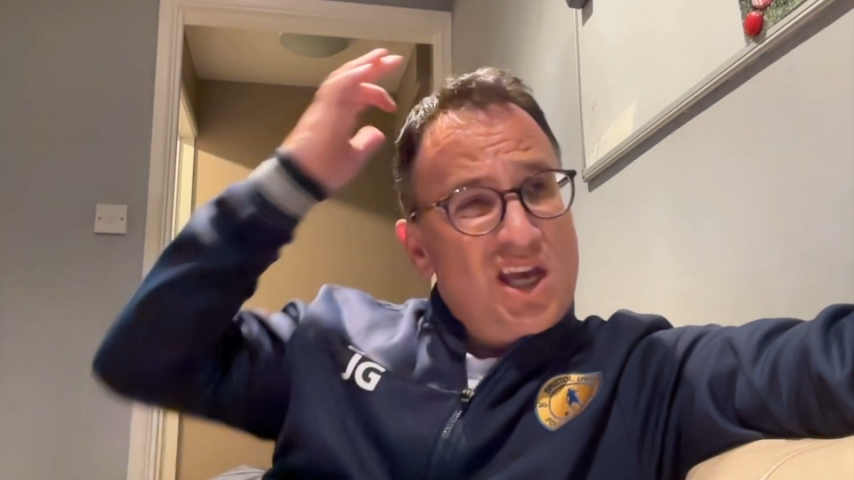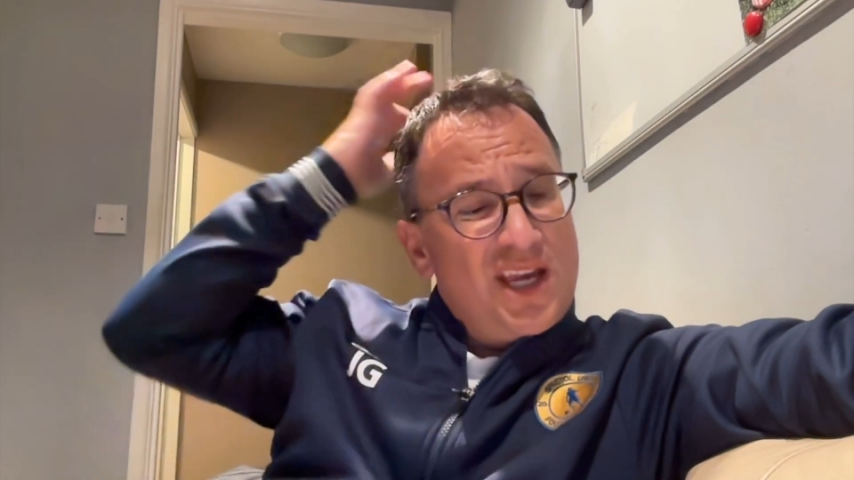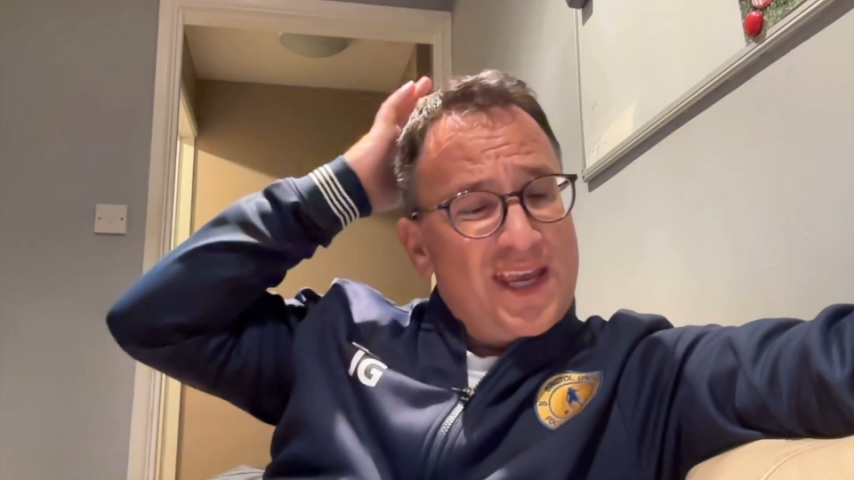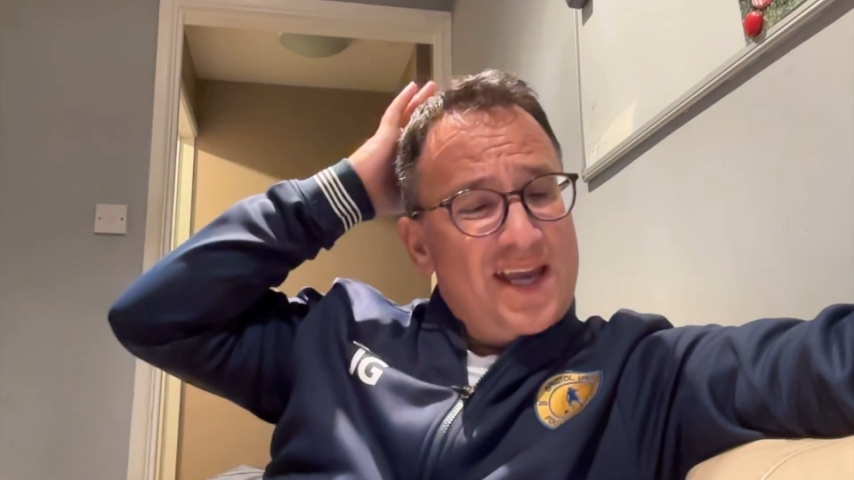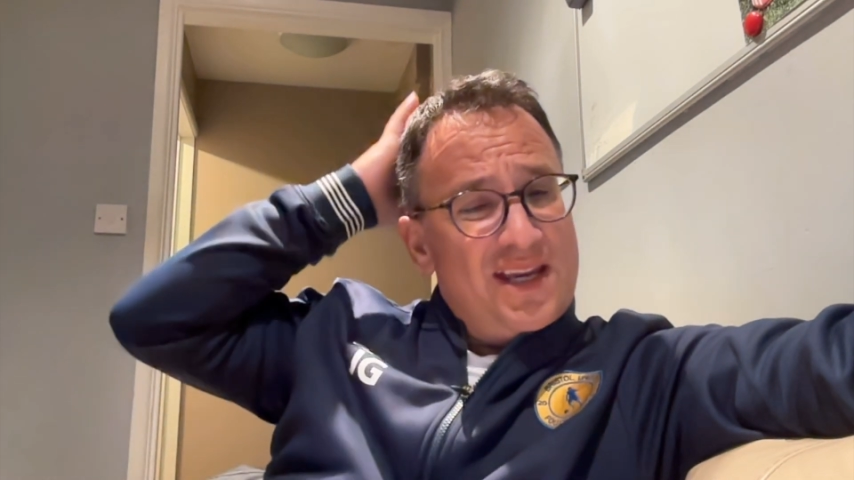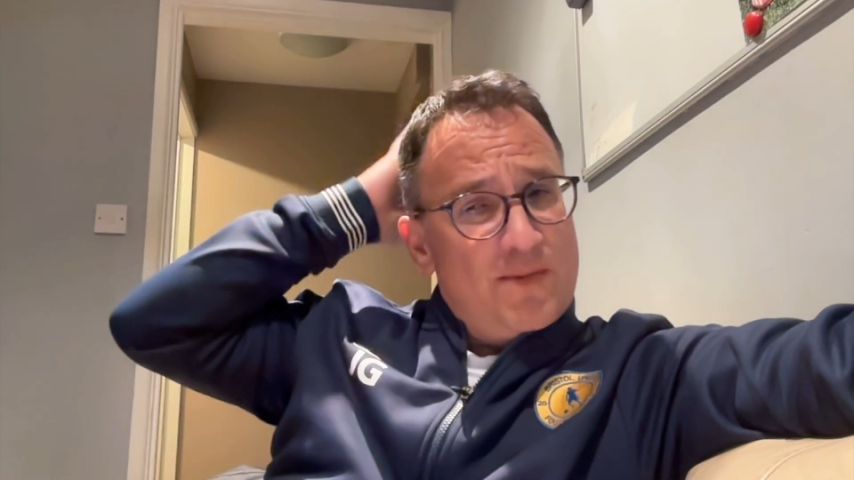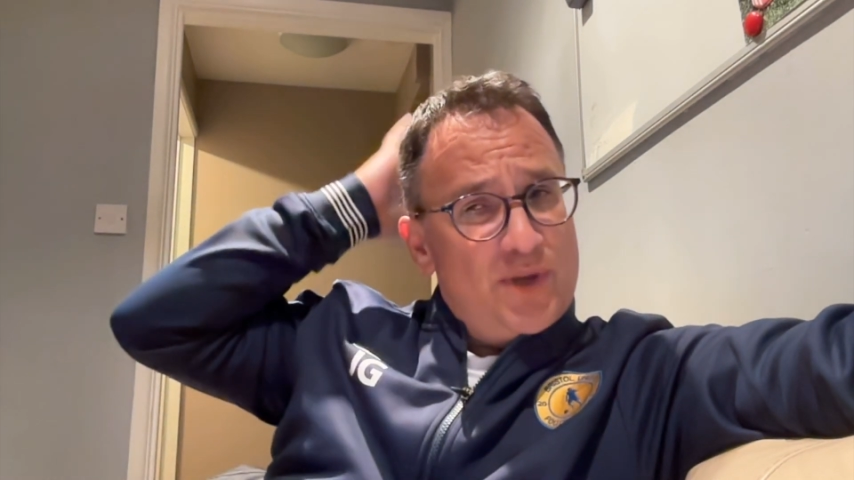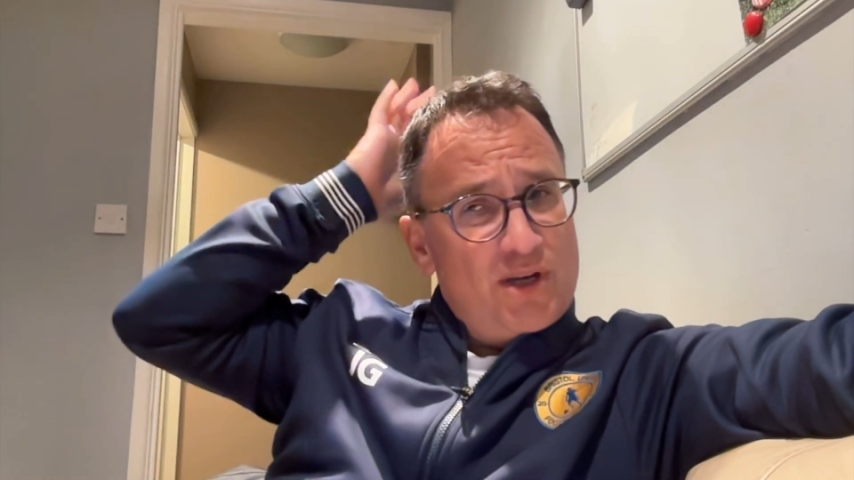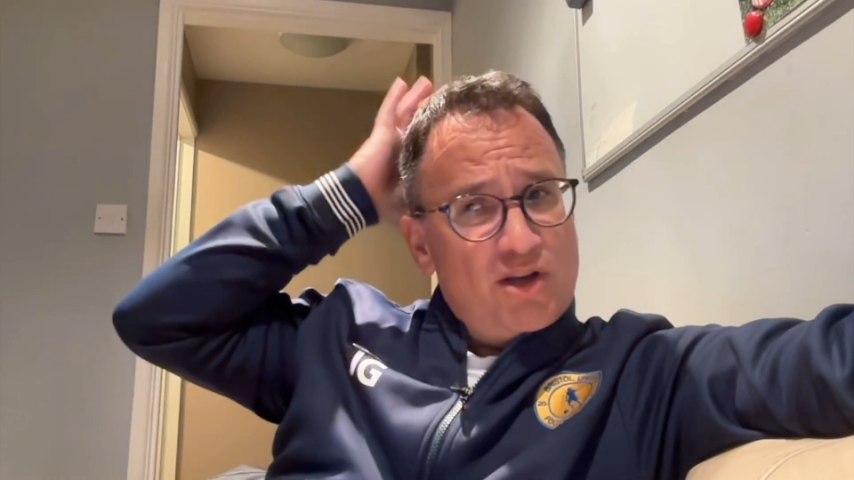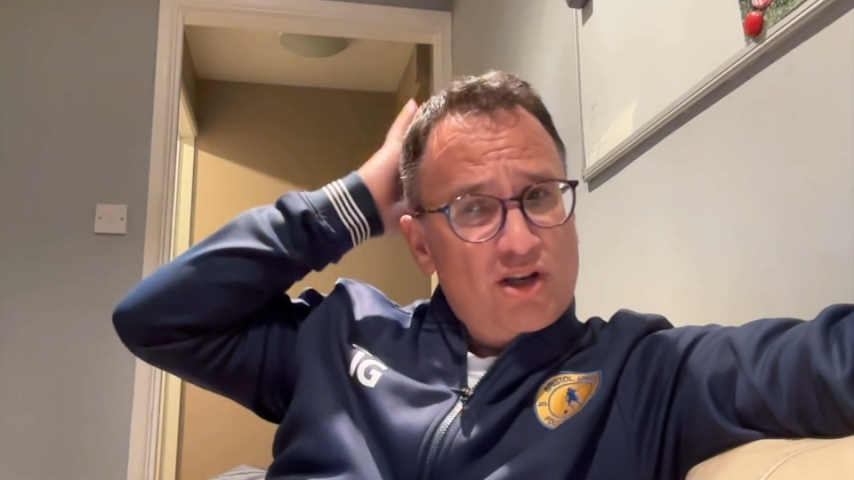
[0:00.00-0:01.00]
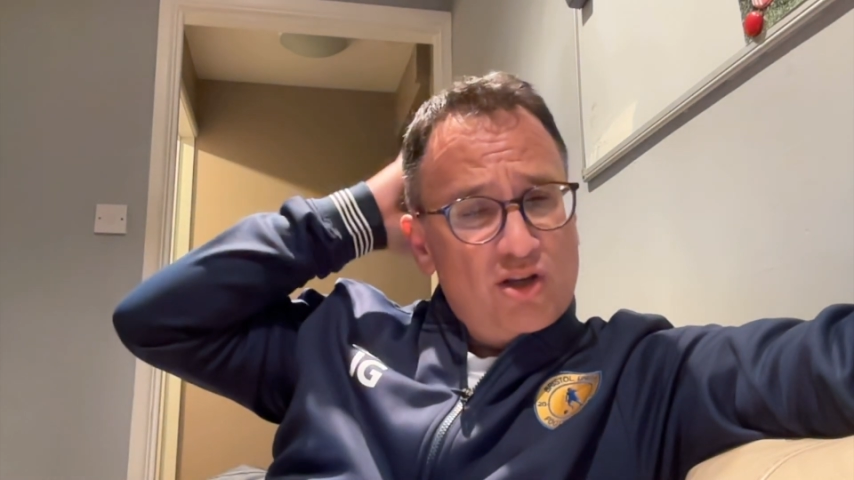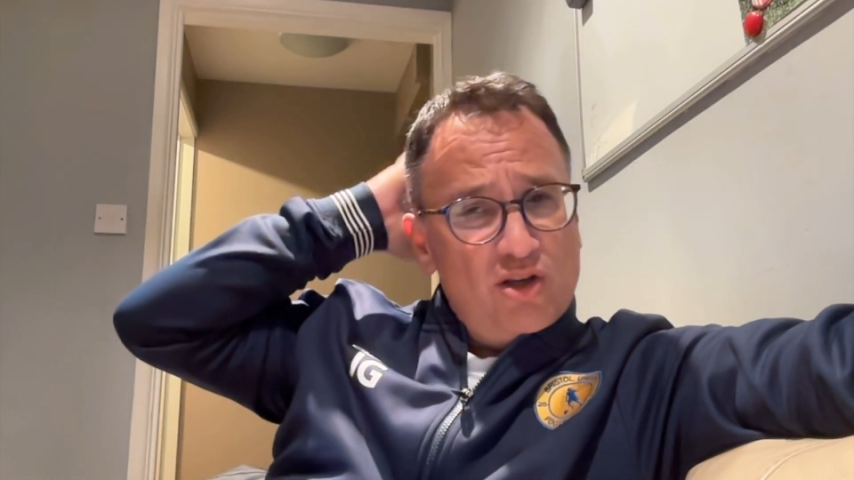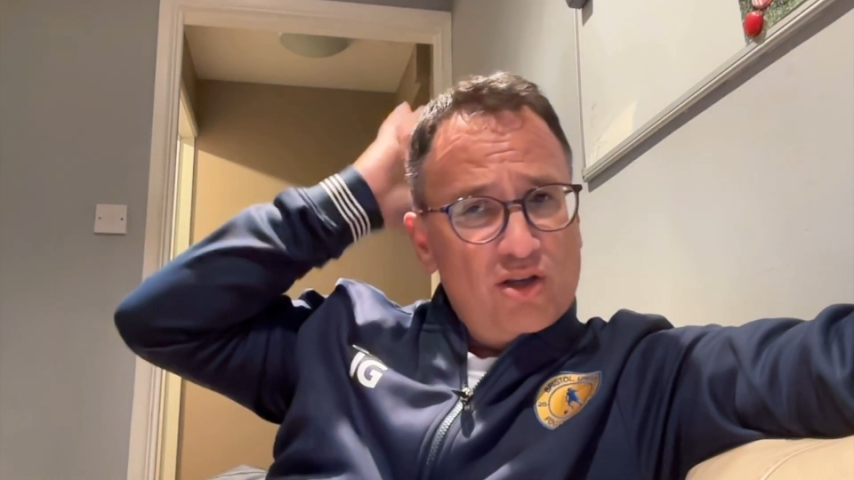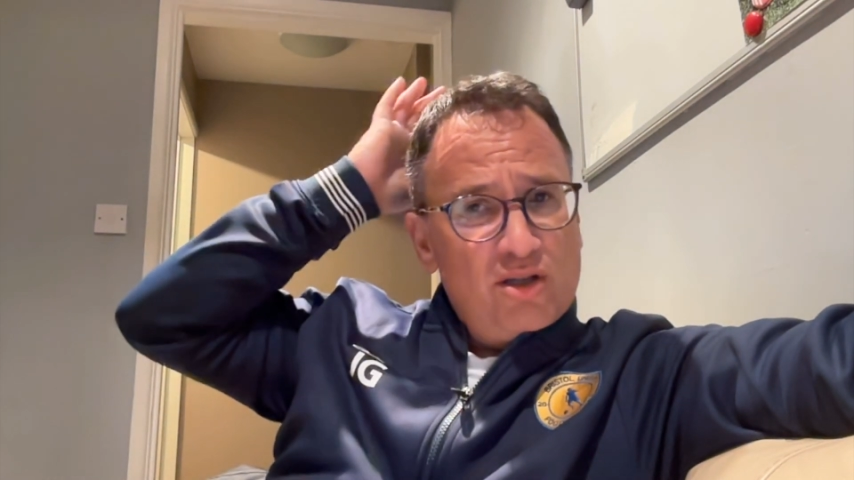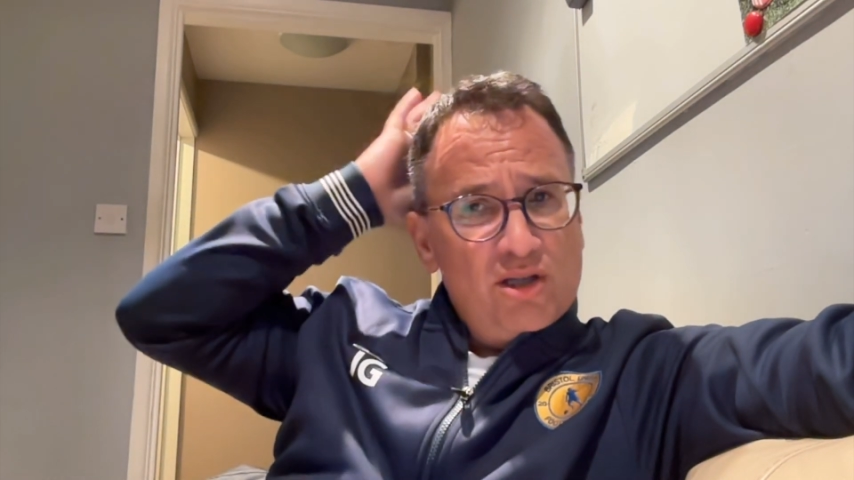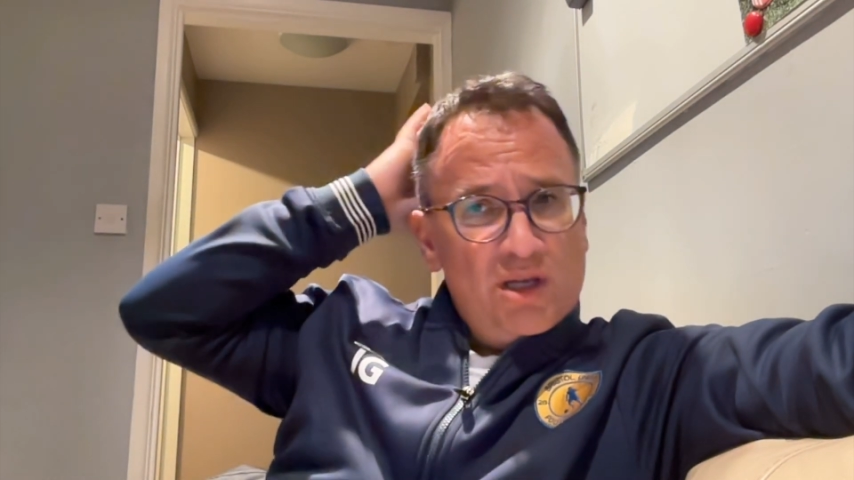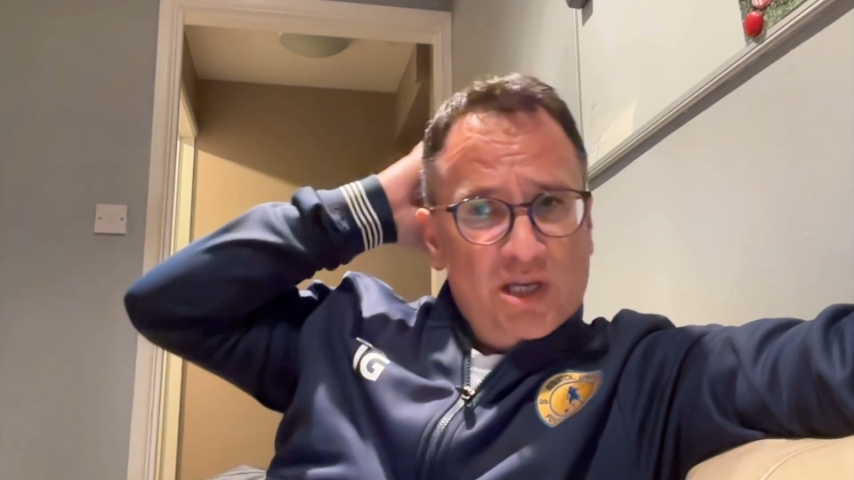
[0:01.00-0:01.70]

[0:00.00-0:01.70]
again, that'd be a good